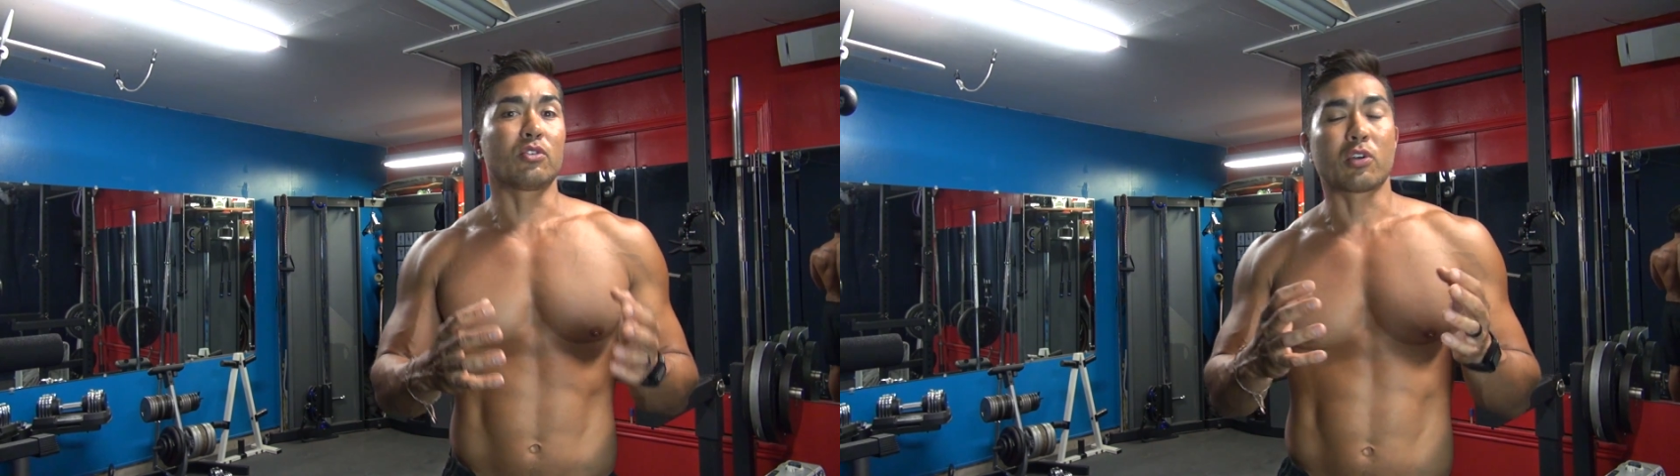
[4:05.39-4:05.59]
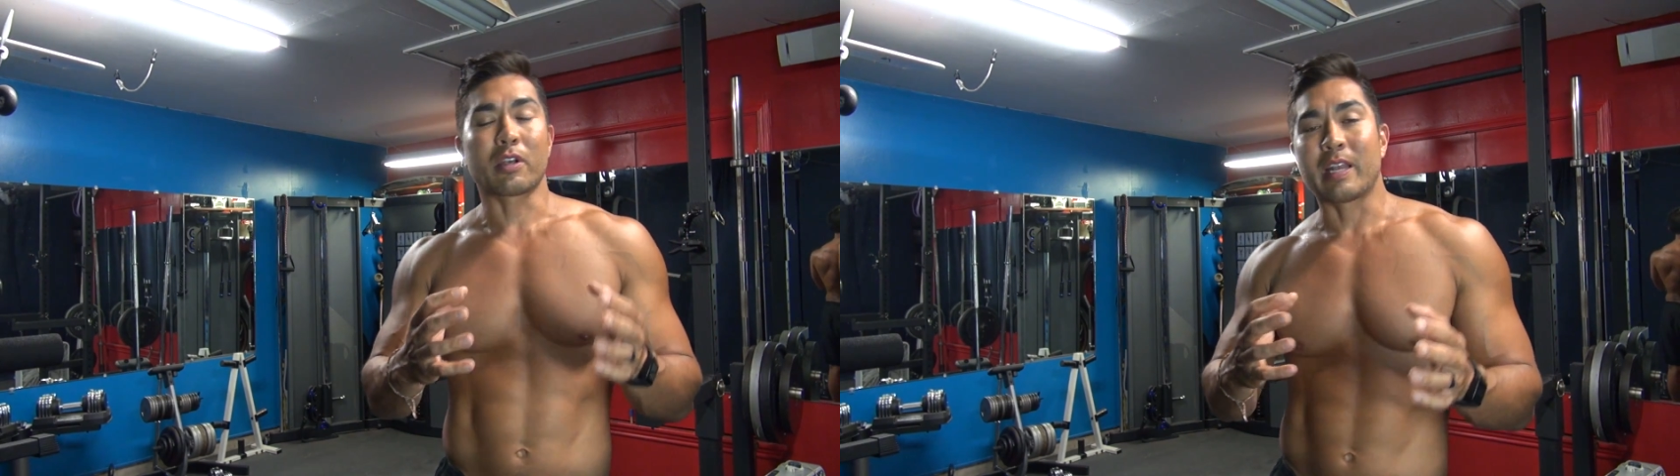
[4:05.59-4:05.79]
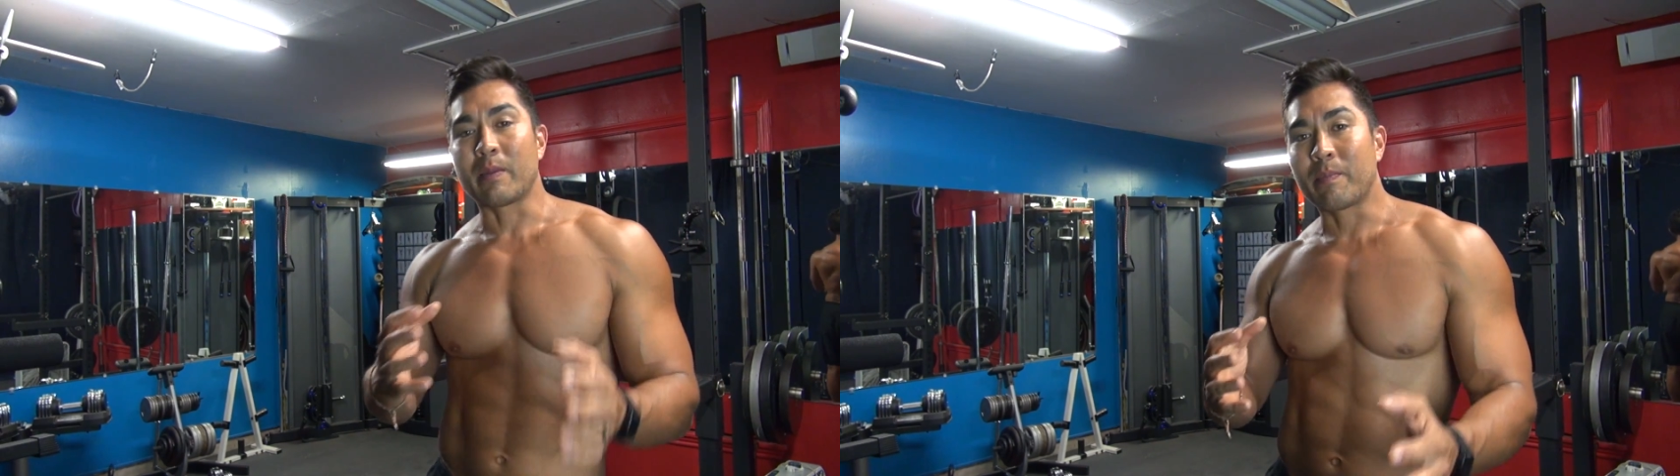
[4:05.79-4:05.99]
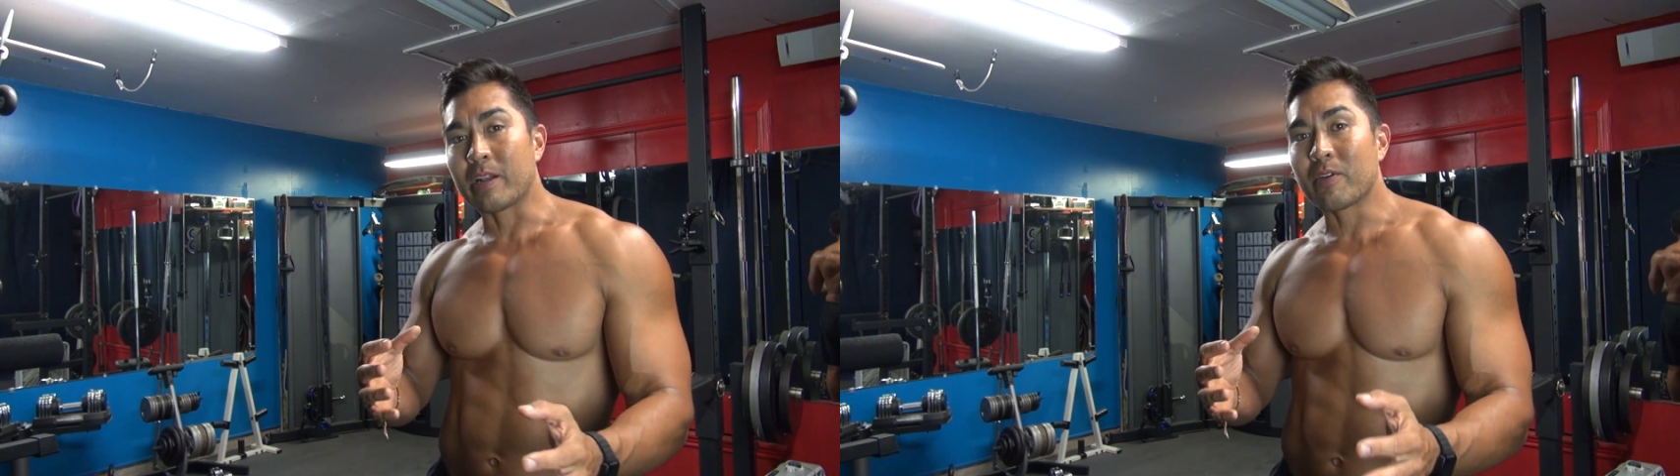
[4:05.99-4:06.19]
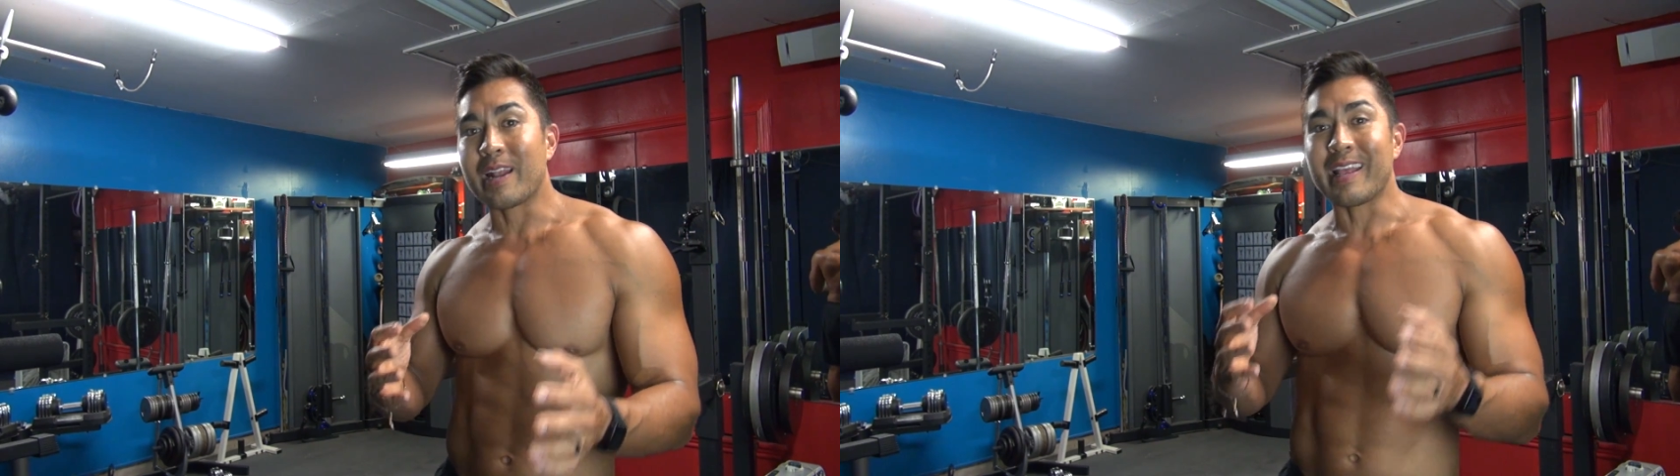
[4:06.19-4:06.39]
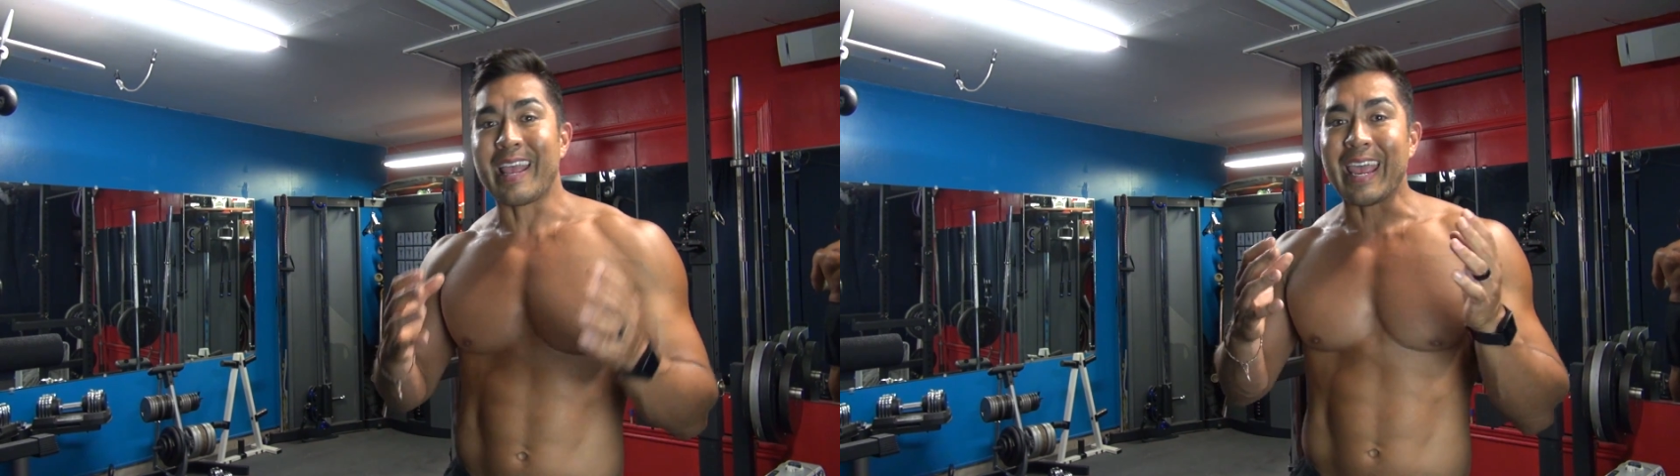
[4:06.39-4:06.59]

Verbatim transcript: you start getting better at it